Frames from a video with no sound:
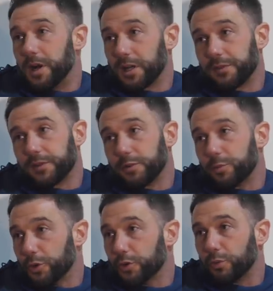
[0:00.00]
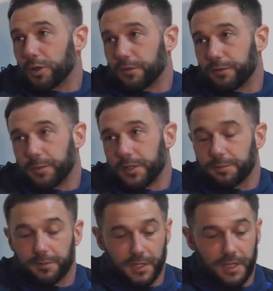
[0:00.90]
Park if he could put a good word in for me
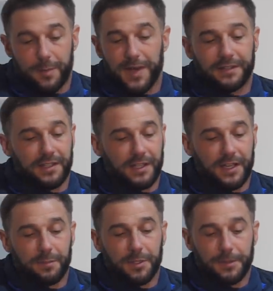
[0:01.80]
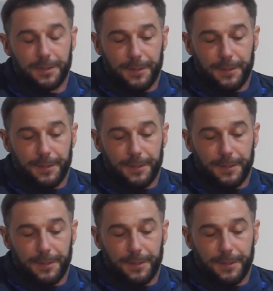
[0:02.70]
to, to get back to the academy.